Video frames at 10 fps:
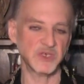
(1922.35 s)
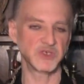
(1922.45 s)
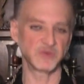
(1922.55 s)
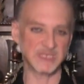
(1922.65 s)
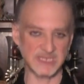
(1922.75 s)
so
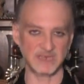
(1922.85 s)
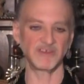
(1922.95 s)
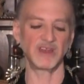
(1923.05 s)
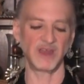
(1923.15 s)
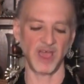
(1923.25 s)
you
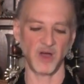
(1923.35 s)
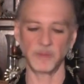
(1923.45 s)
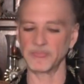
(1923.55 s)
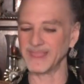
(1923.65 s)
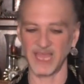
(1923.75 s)
receive it
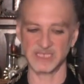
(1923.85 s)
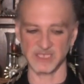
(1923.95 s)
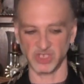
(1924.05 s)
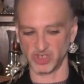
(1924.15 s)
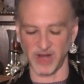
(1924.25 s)
now. It's
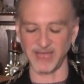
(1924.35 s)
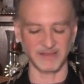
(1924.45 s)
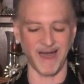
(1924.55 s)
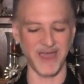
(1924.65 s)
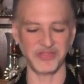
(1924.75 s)
a straight
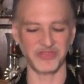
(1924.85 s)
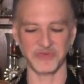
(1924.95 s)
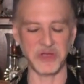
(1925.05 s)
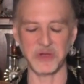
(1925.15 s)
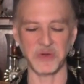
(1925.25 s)
line
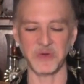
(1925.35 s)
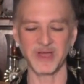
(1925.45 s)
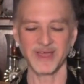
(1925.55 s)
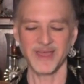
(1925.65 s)
through.